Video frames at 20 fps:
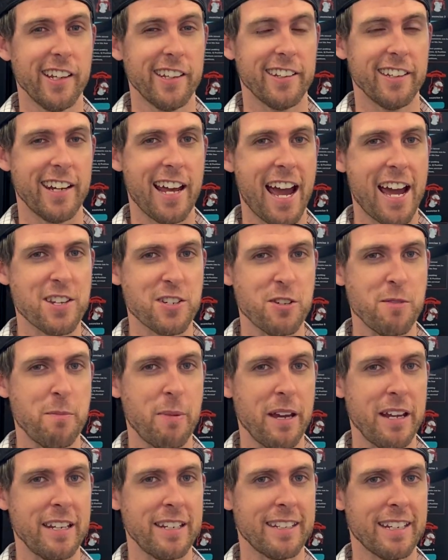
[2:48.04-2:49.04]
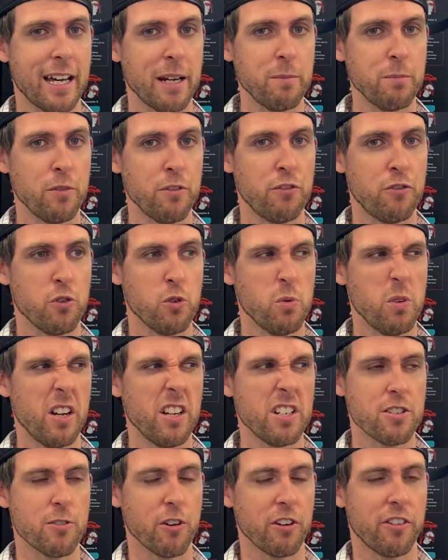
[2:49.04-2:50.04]
that hasn't been done before. We'll
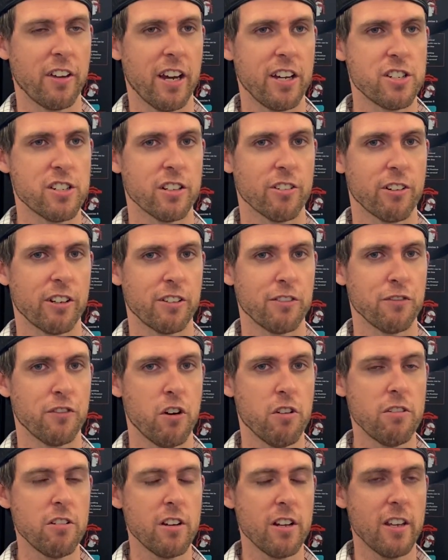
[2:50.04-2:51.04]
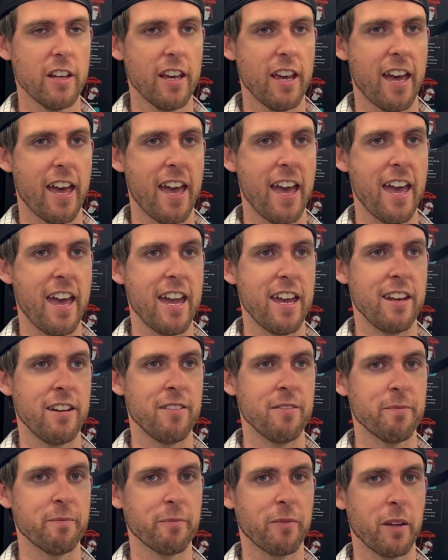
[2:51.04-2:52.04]
go to rotation, I reckon, Fong.
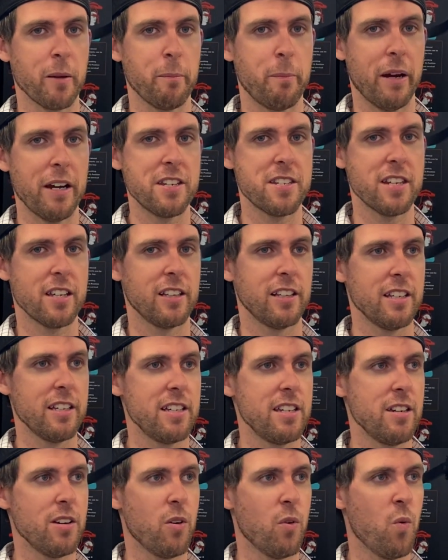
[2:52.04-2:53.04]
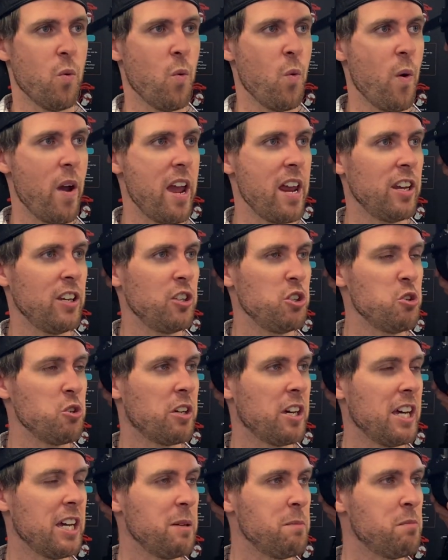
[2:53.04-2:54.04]
And basically, when you
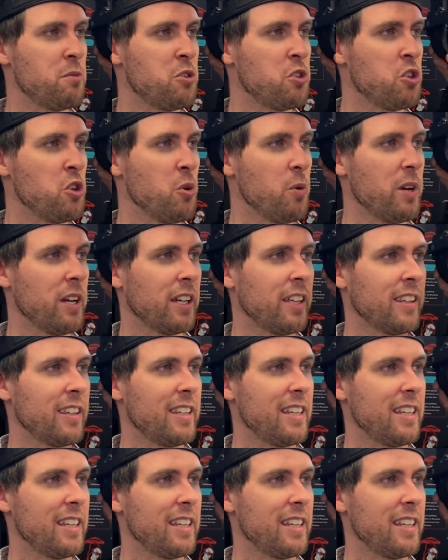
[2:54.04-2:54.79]
keep doing